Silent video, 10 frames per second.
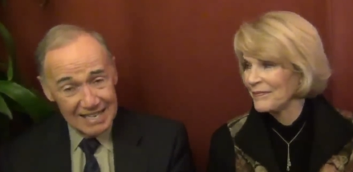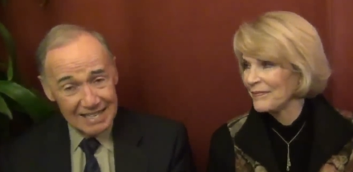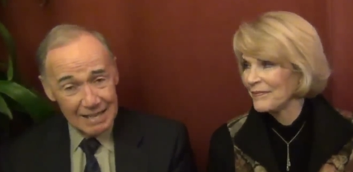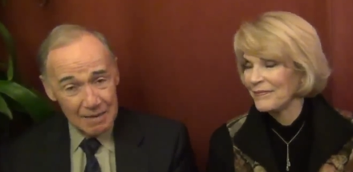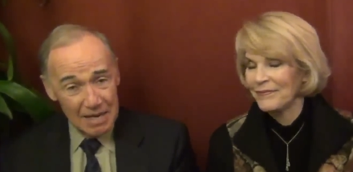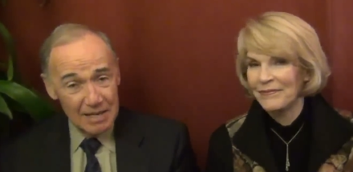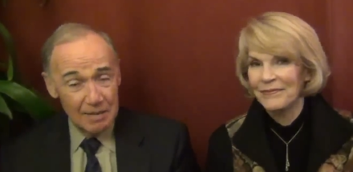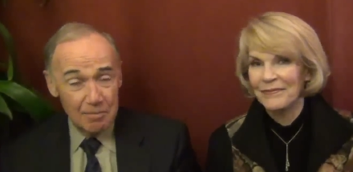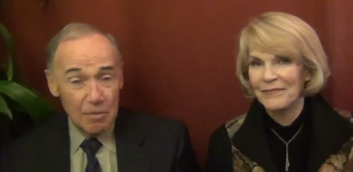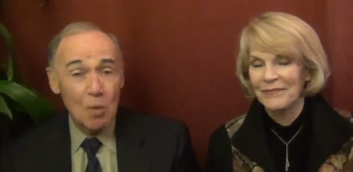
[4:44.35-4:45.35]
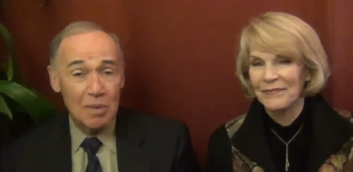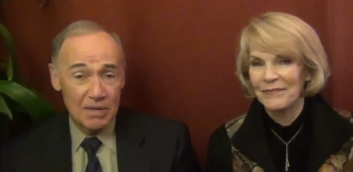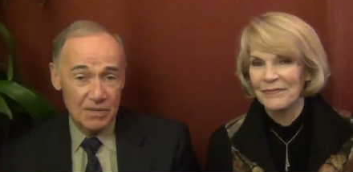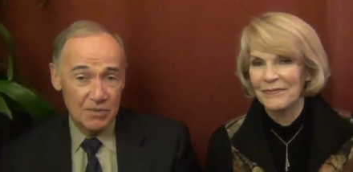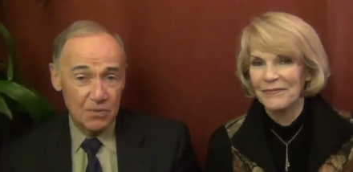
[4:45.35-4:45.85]
Speaker 1: in the in the
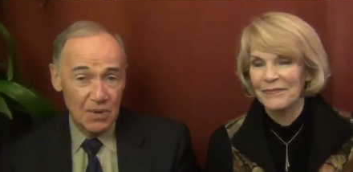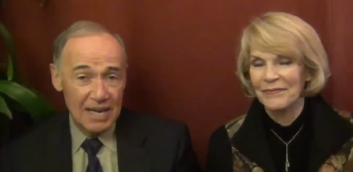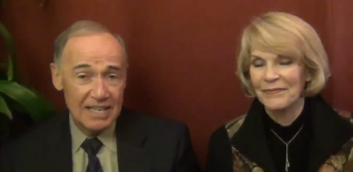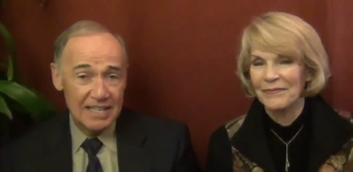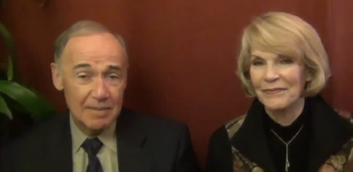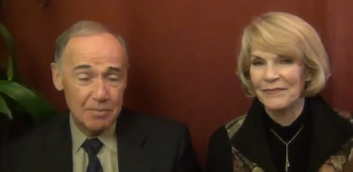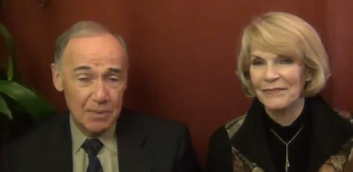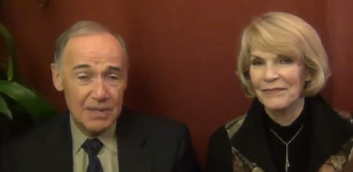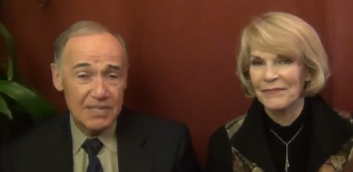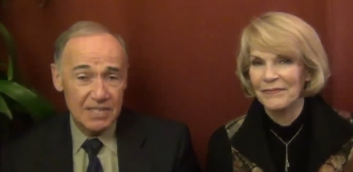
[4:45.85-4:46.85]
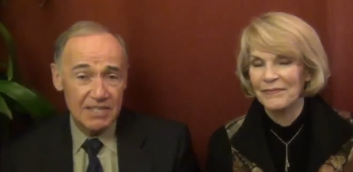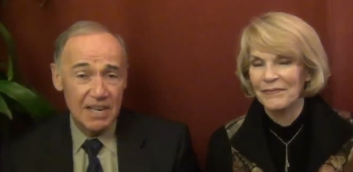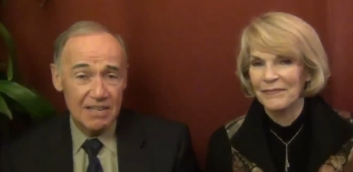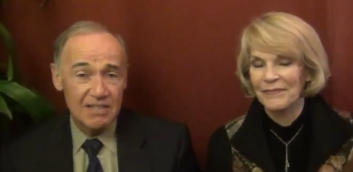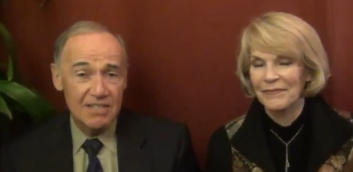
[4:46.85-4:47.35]
moment, right in the present
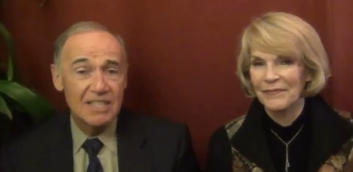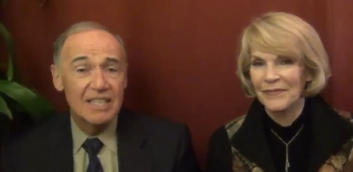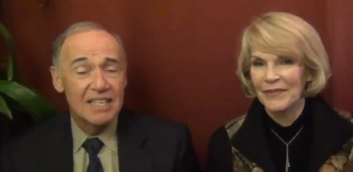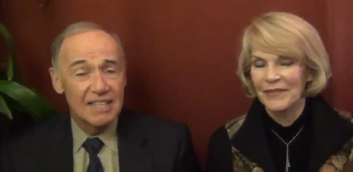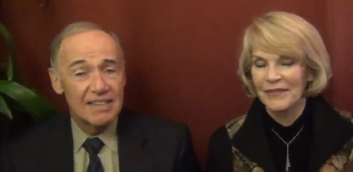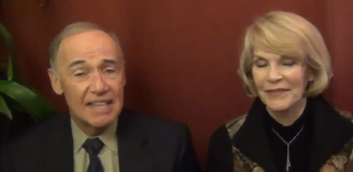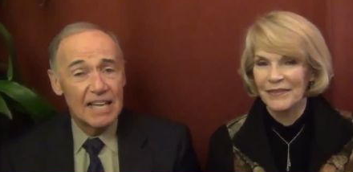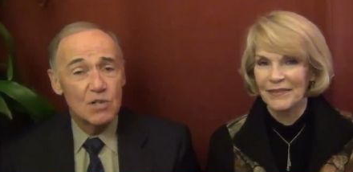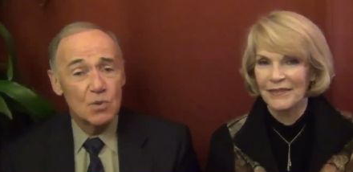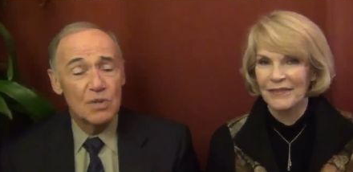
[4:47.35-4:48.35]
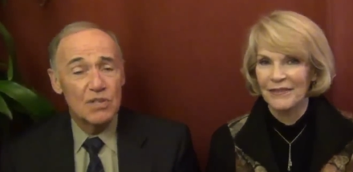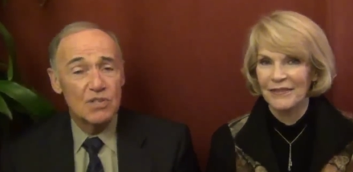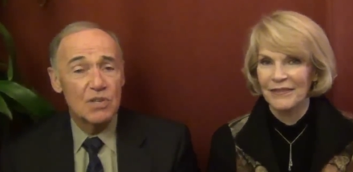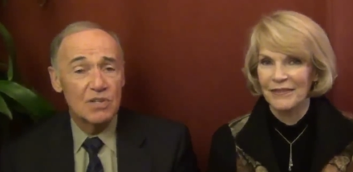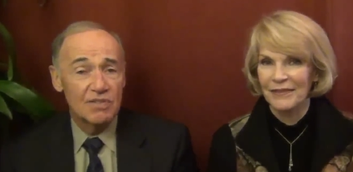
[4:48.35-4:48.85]
tense. That's where the
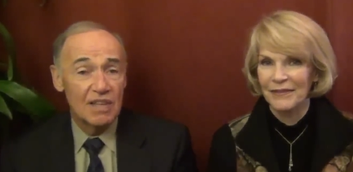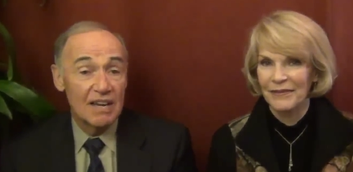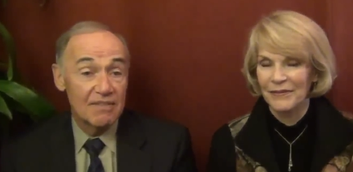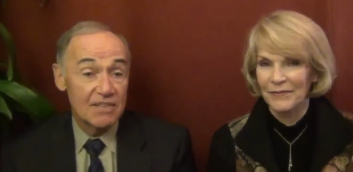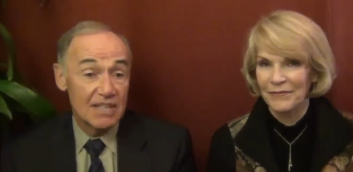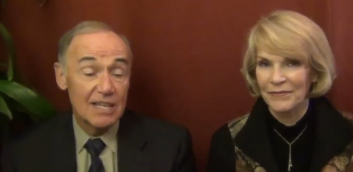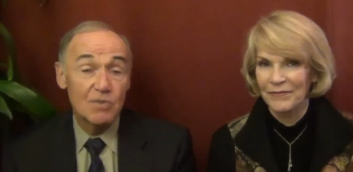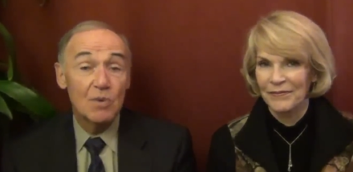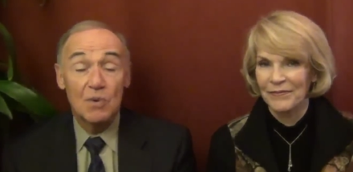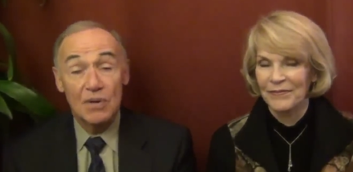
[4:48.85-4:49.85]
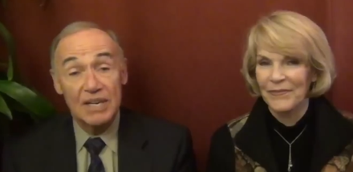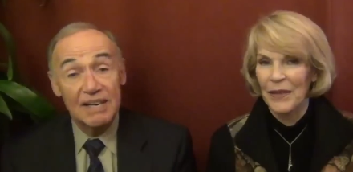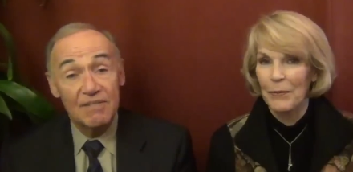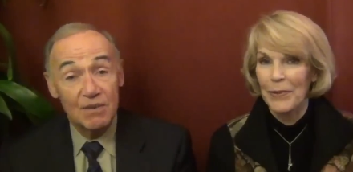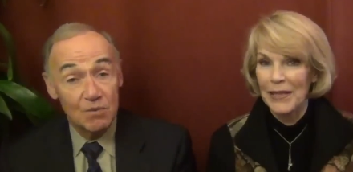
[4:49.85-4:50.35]
zone of life is. That's what we're
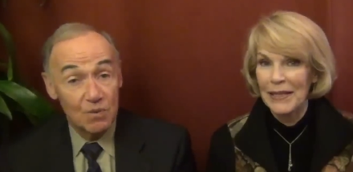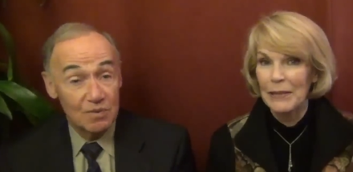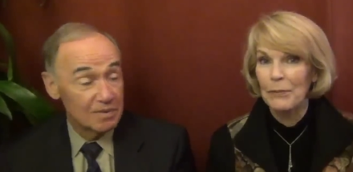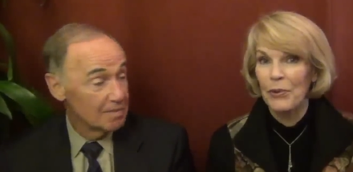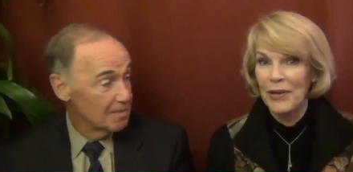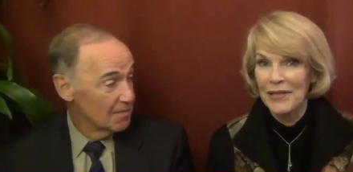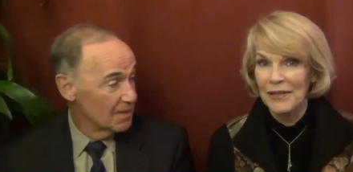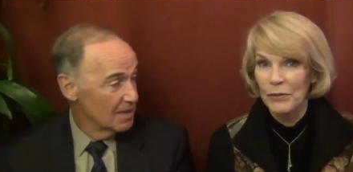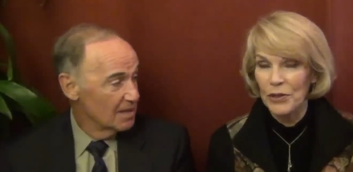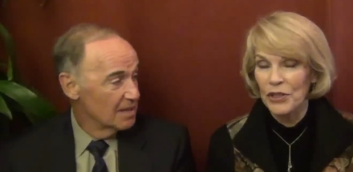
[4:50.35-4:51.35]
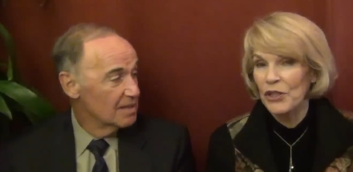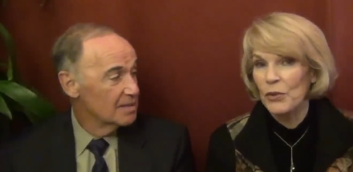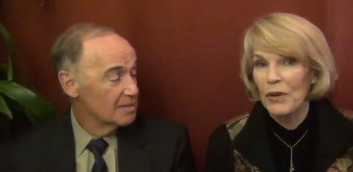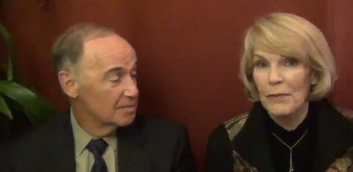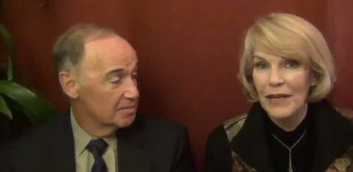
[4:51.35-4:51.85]
given.
Speaker 2: Being present, which
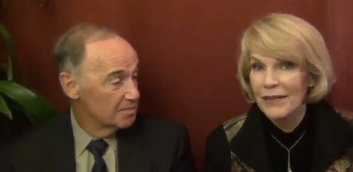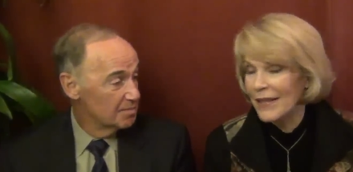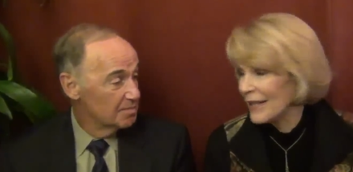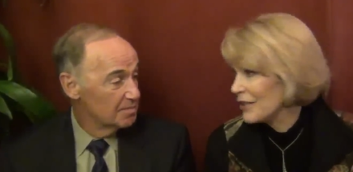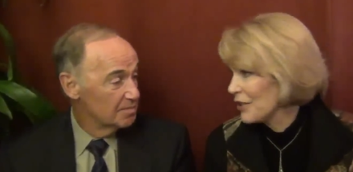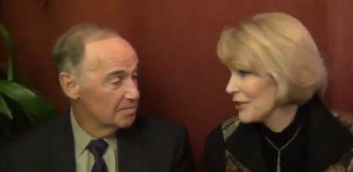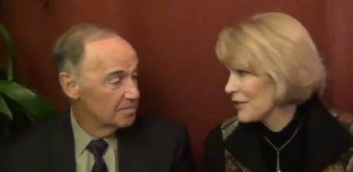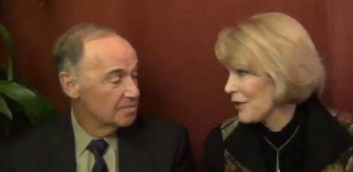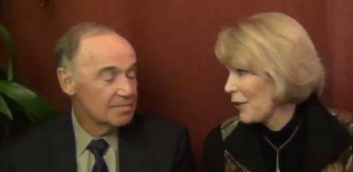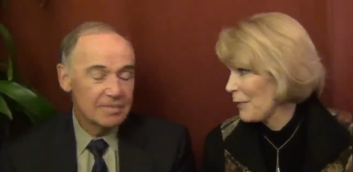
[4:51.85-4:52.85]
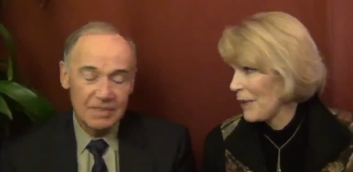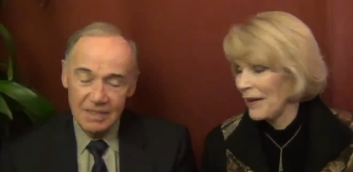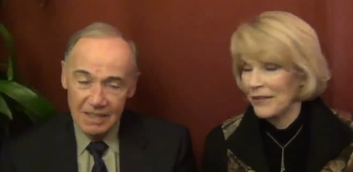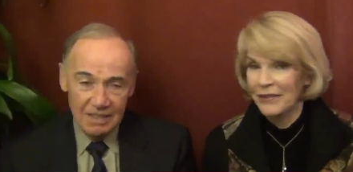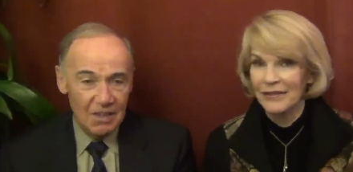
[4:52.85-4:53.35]
is what meditation is all
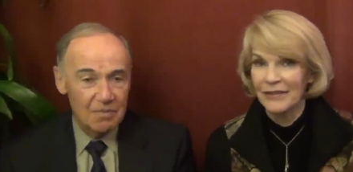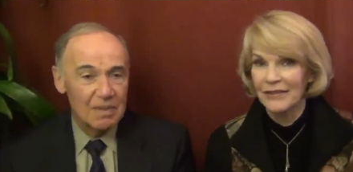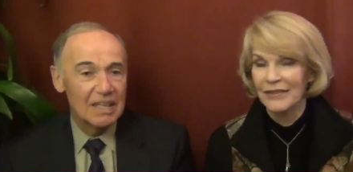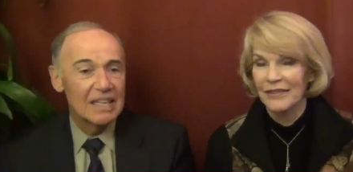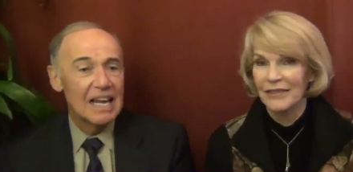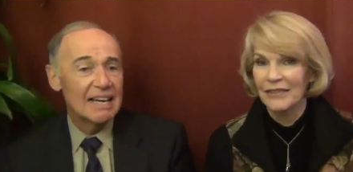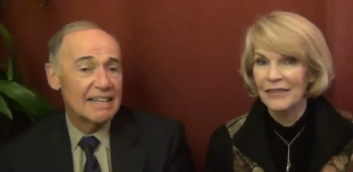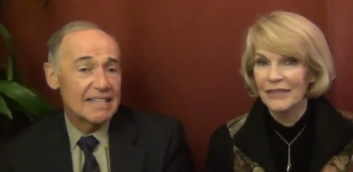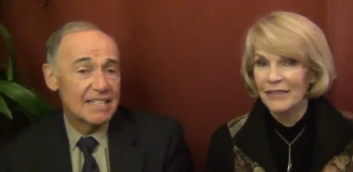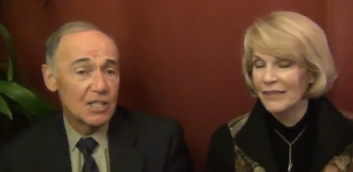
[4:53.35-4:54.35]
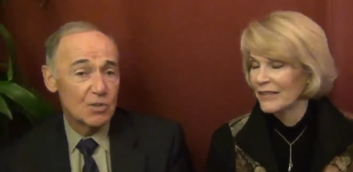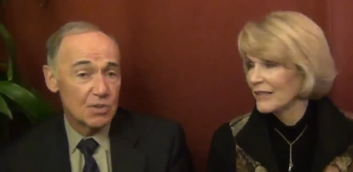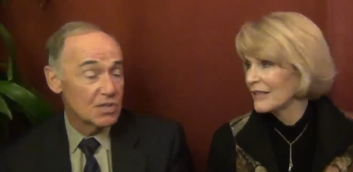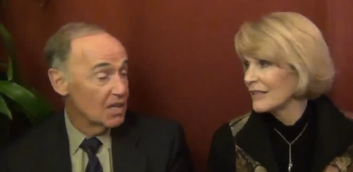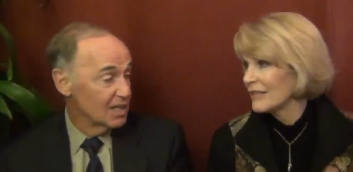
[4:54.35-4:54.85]
about.
Speaker 1: A lot of these things
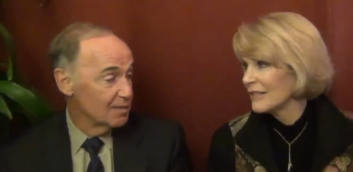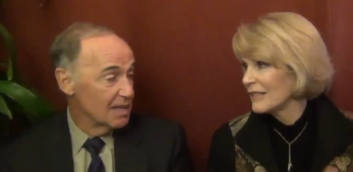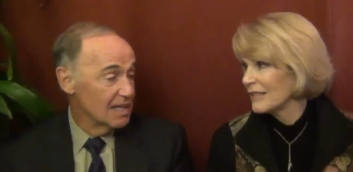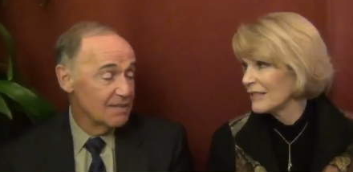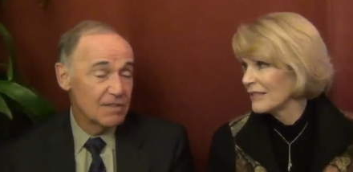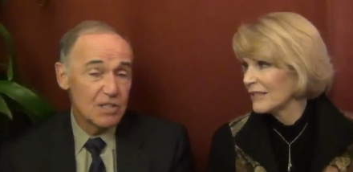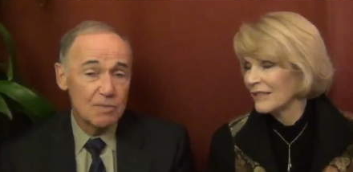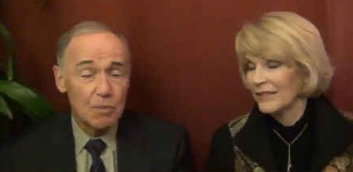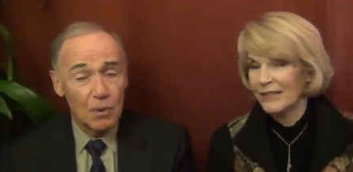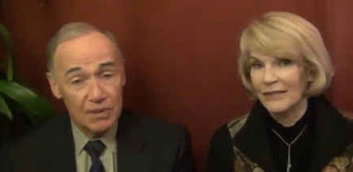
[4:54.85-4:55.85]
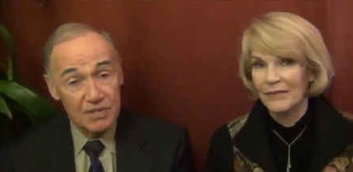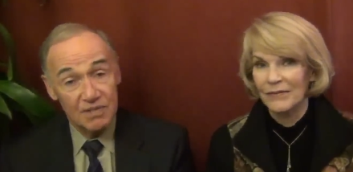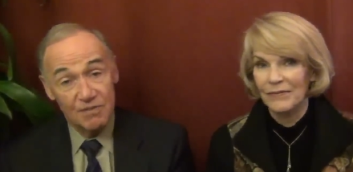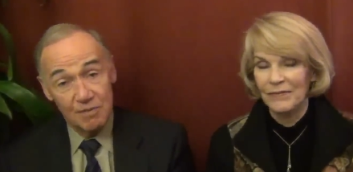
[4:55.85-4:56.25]
we're talking about, even sports.